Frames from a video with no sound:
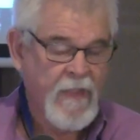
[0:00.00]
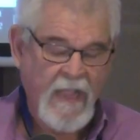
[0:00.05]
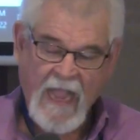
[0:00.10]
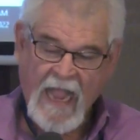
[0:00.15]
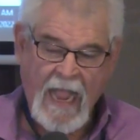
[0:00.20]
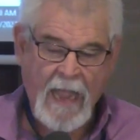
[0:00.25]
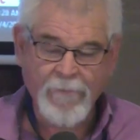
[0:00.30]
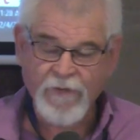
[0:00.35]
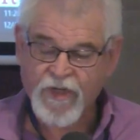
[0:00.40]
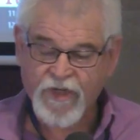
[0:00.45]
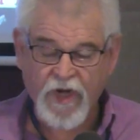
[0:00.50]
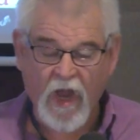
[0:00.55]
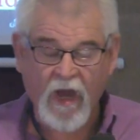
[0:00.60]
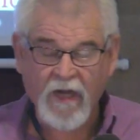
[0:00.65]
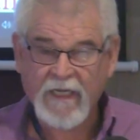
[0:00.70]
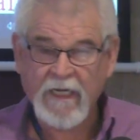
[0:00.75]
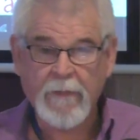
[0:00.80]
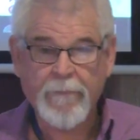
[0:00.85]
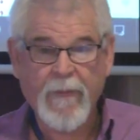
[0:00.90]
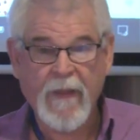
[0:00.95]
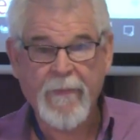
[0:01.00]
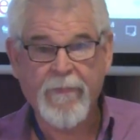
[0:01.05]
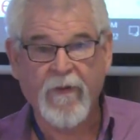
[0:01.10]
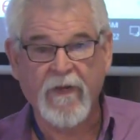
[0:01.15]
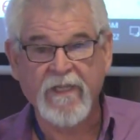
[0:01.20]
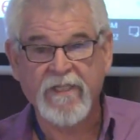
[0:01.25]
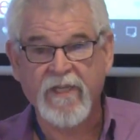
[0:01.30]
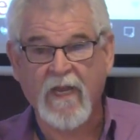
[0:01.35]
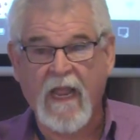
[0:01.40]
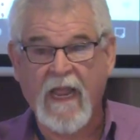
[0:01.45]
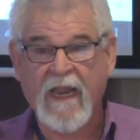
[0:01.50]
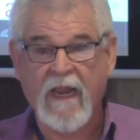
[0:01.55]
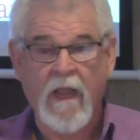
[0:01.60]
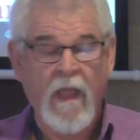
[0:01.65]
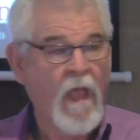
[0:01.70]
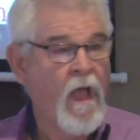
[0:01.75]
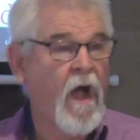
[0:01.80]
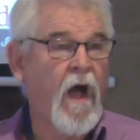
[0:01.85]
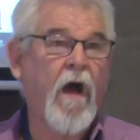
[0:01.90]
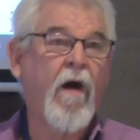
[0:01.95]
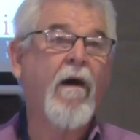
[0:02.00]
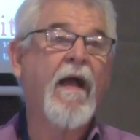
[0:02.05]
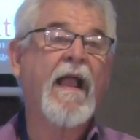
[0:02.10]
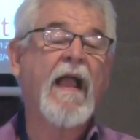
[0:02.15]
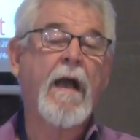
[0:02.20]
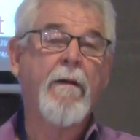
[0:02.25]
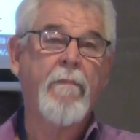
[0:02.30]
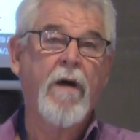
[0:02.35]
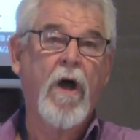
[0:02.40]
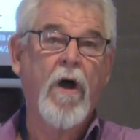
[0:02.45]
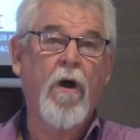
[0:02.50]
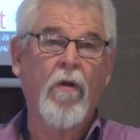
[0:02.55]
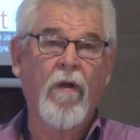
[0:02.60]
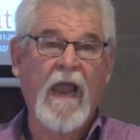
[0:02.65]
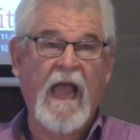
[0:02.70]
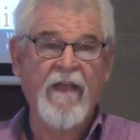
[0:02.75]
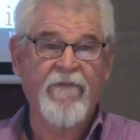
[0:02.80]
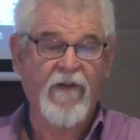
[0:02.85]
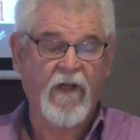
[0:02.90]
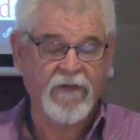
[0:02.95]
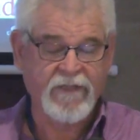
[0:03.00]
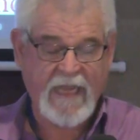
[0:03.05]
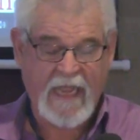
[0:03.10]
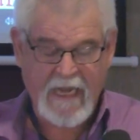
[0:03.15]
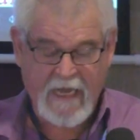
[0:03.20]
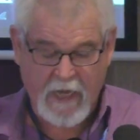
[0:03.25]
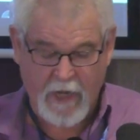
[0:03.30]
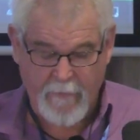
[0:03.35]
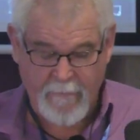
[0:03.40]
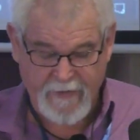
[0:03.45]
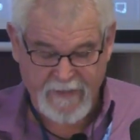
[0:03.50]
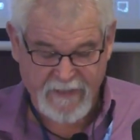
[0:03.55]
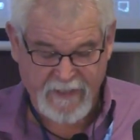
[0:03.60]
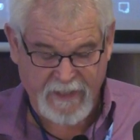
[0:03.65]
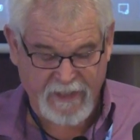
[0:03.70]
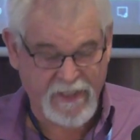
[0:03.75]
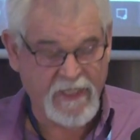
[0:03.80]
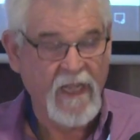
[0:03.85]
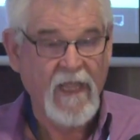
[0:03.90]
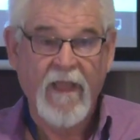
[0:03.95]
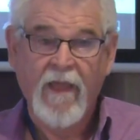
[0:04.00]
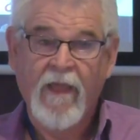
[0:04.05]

I'm shocked at people. It's like, oh, I got my whole life, I'll take care of business.